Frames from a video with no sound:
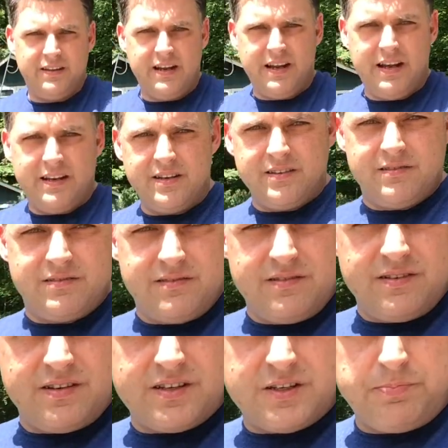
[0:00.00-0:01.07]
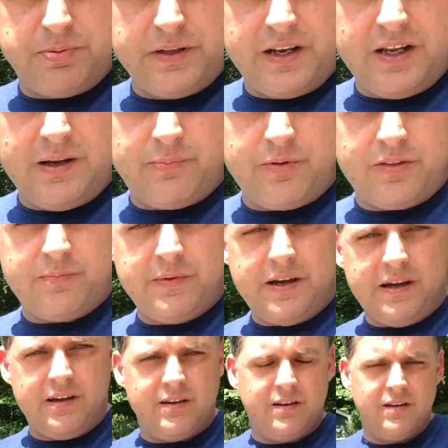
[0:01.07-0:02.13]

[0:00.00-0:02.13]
that I split up with my